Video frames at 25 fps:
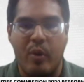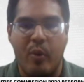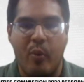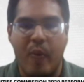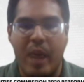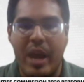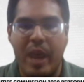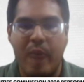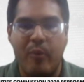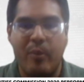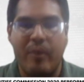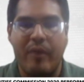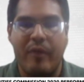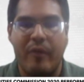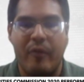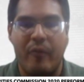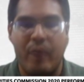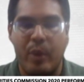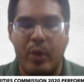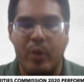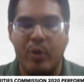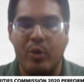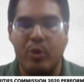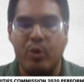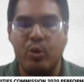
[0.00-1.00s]
the way we
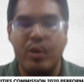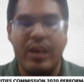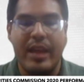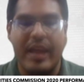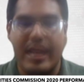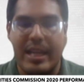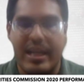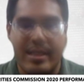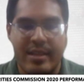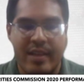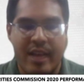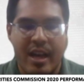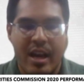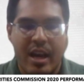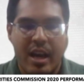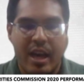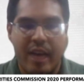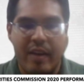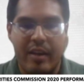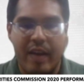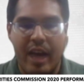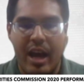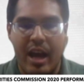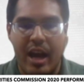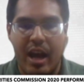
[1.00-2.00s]
we do things.
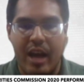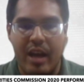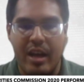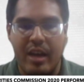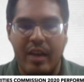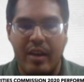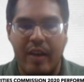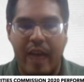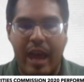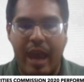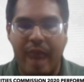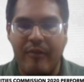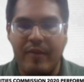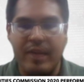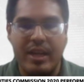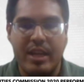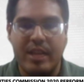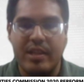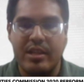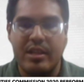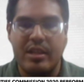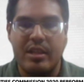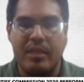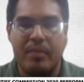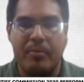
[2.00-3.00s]
It, it, having
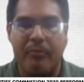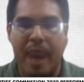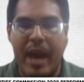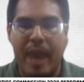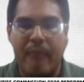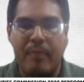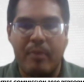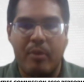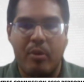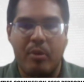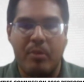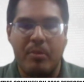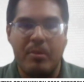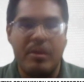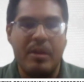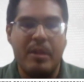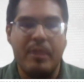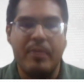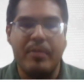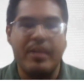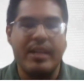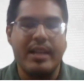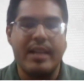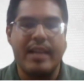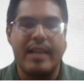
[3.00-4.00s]
a digital bank
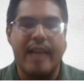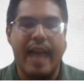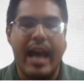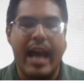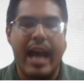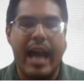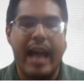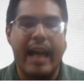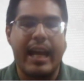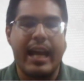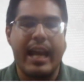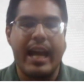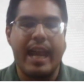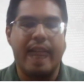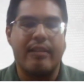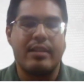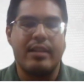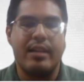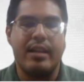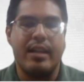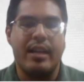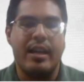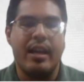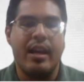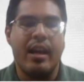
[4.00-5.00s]
probably means that I can
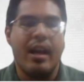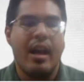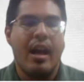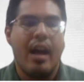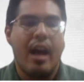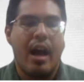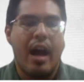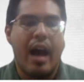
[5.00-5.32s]
actually